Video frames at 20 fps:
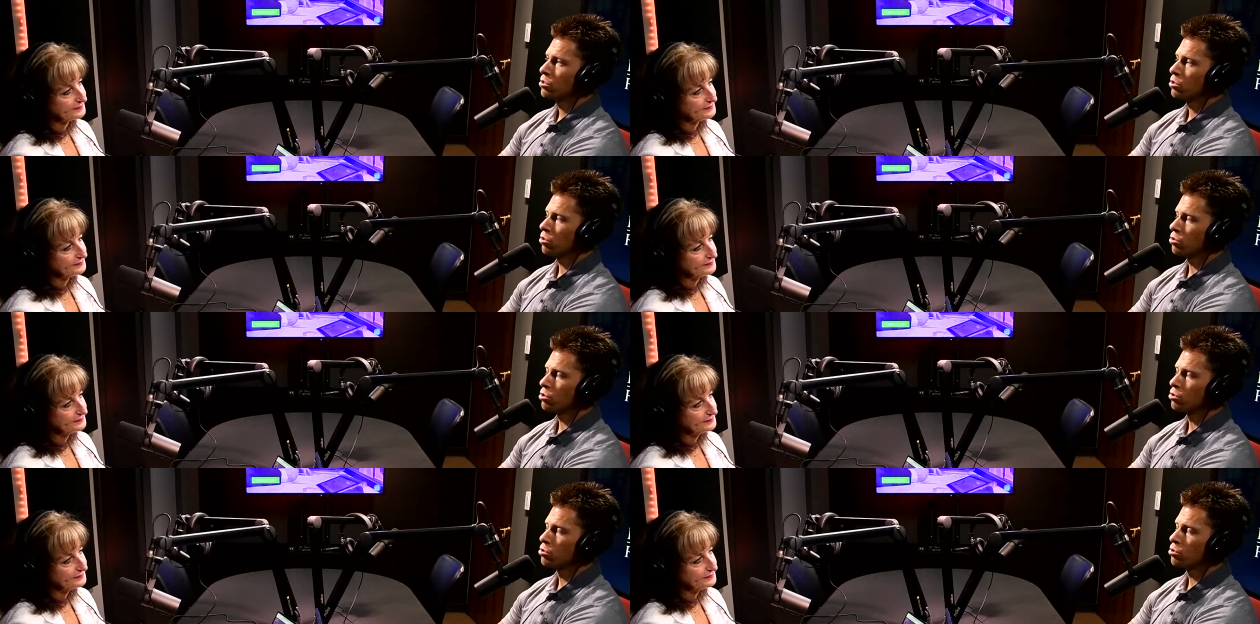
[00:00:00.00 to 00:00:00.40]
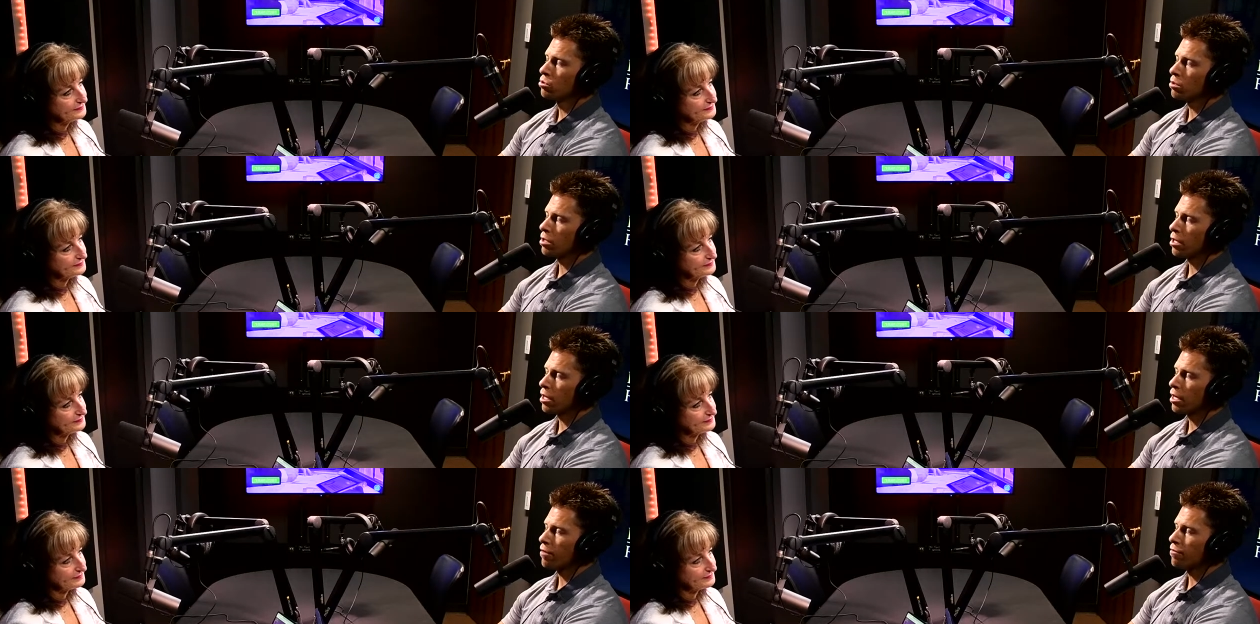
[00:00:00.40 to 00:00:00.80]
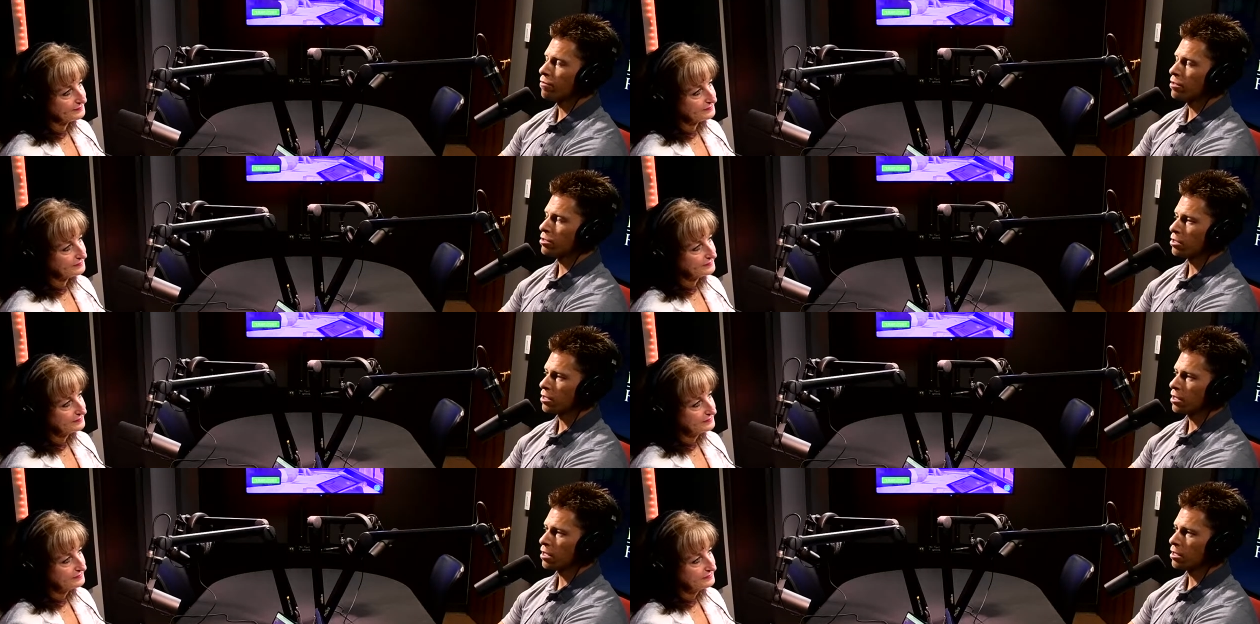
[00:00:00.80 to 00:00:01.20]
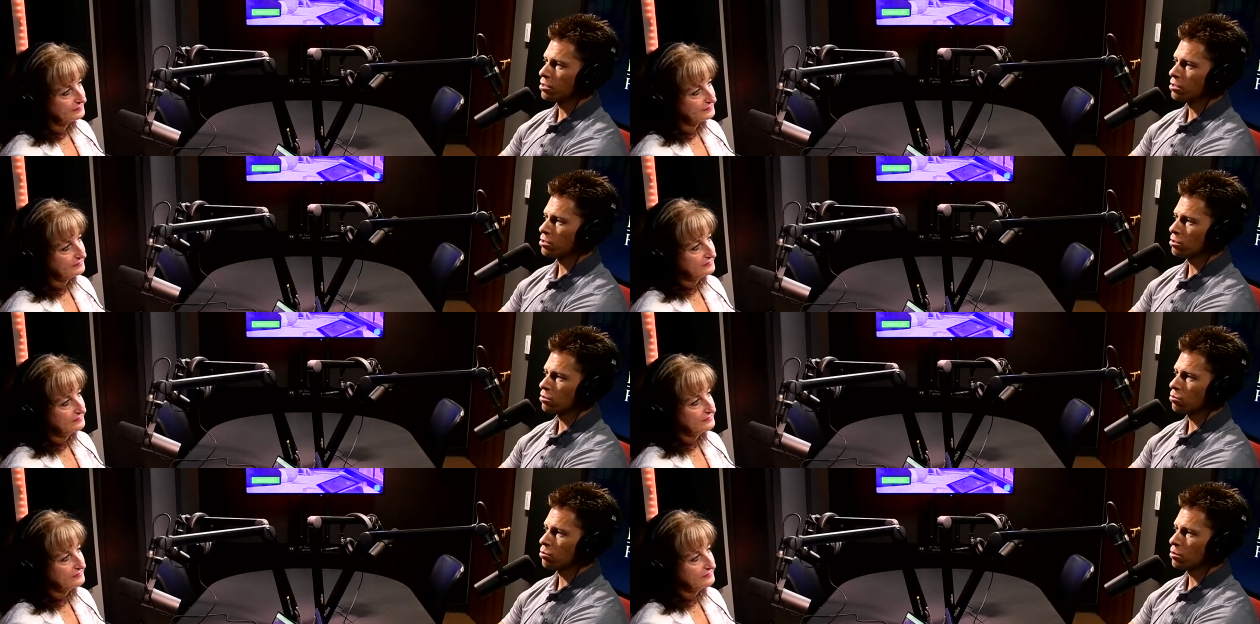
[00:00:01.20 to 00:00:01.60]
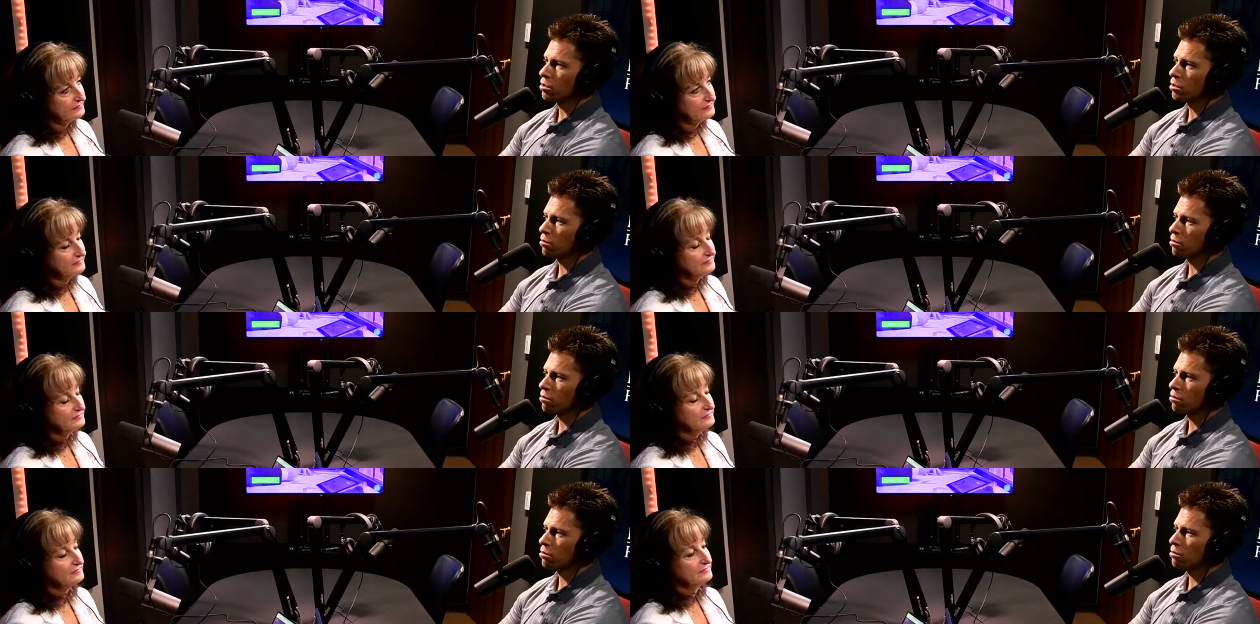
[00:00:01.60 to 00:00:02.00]
Speaker 1: So you do a lot of education
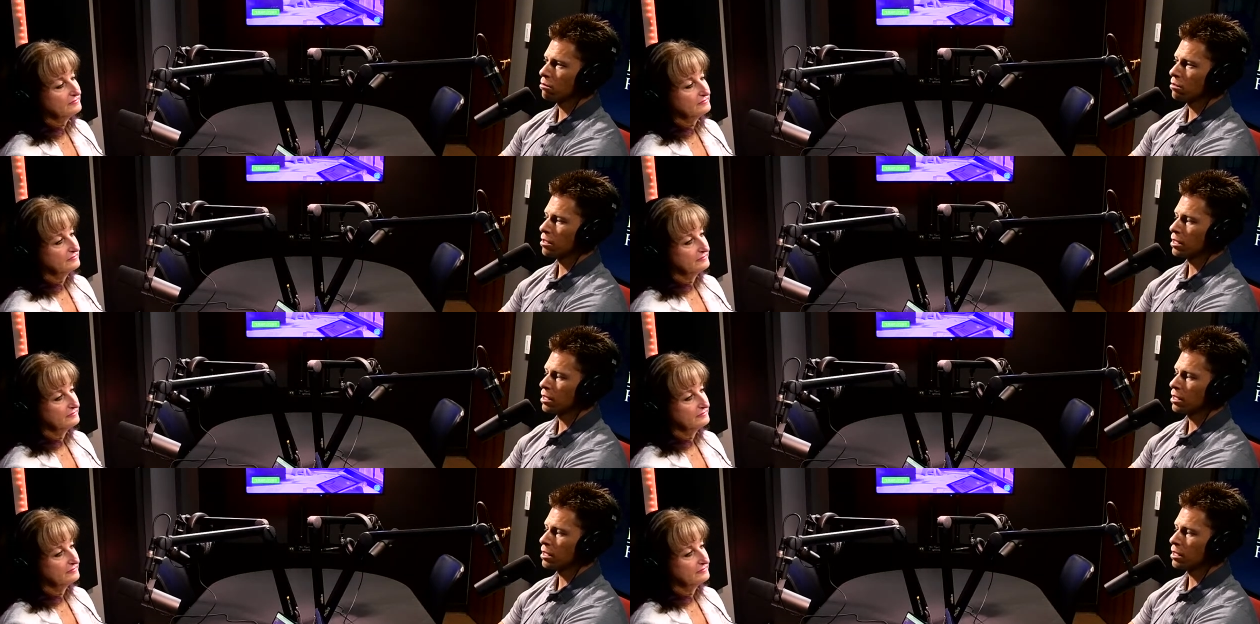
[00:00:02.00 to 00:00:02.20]
with